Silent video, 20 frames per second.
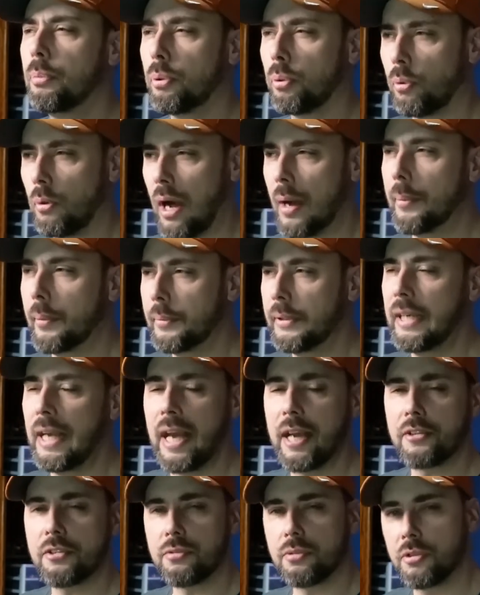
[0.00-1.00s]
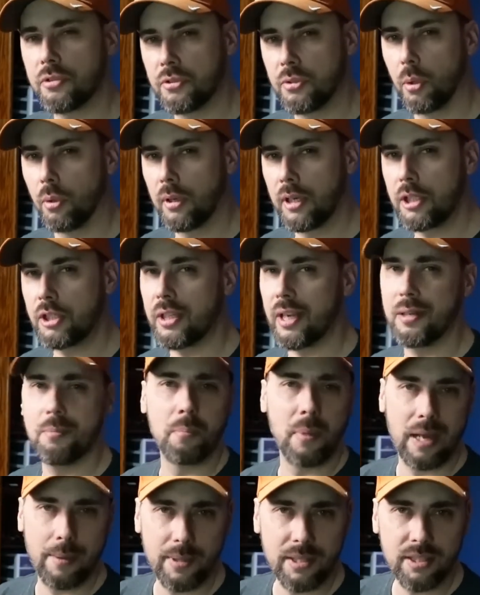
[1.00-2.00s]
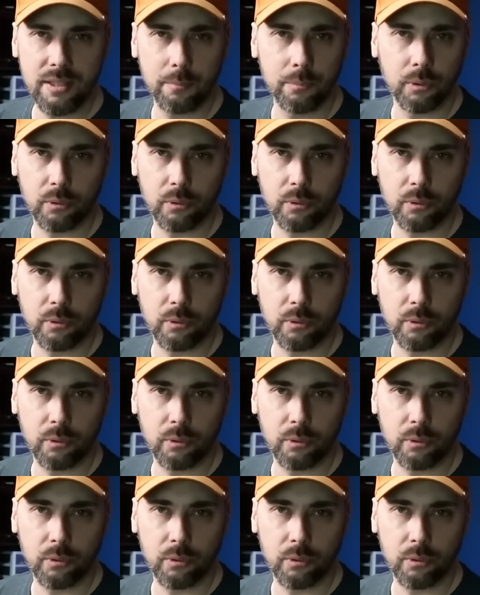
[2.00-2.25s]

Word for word: probably extra storage and maybe some